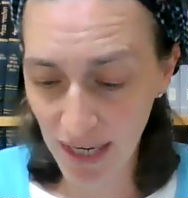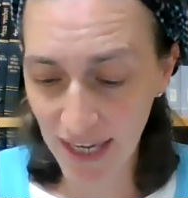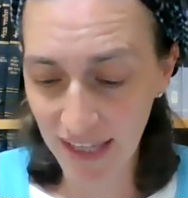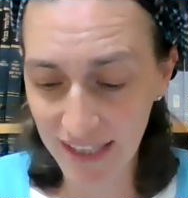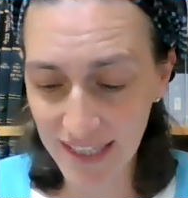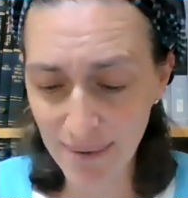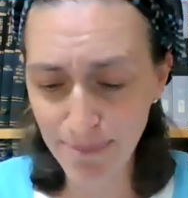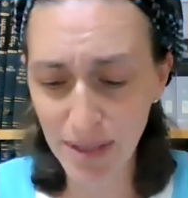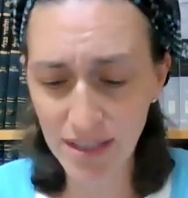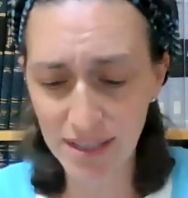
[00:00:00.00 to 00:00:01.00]
working in the
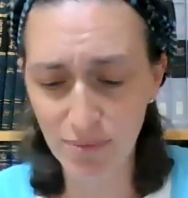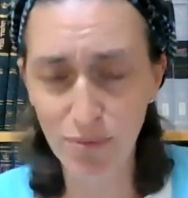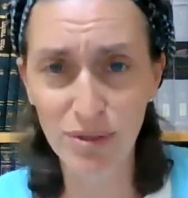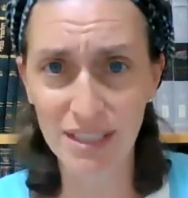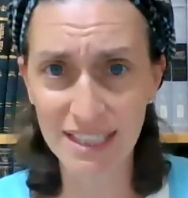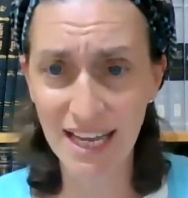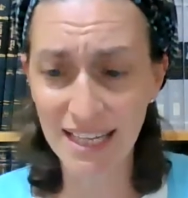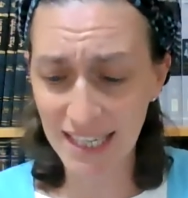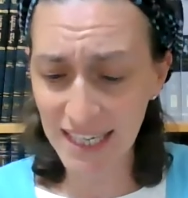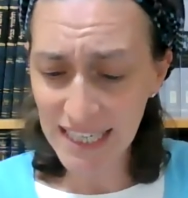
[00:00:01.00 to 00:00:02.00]
temple, is what we're
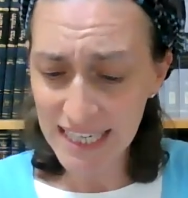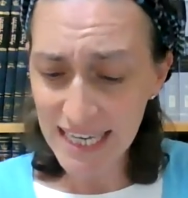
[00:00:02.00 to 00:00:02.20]
discussing.